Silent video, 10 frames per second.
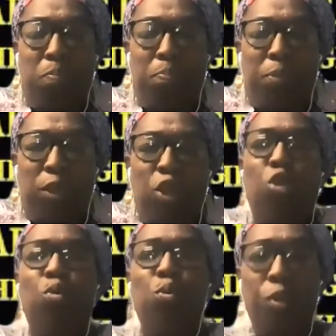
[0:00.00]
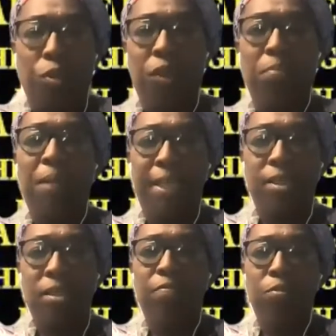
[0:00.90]
peculiar
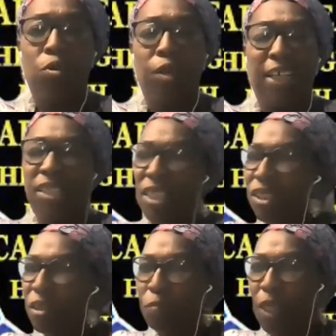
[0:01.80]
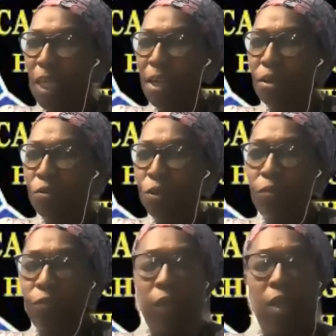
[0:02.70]
space of mourning. It's a different kind of
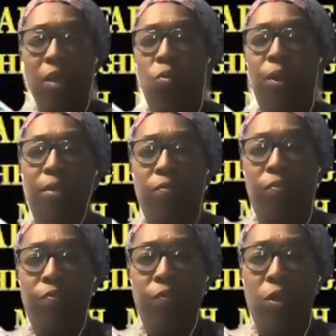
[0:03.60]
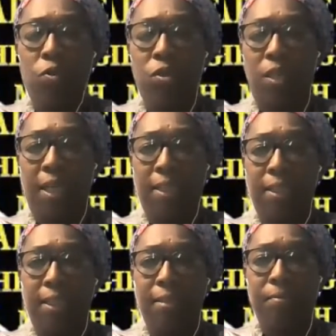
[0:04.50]
grief when it flows like
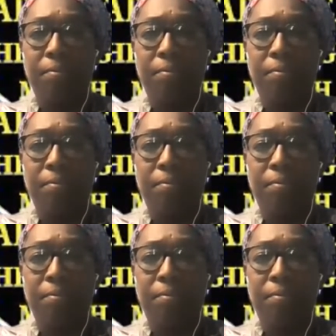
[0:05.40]
that.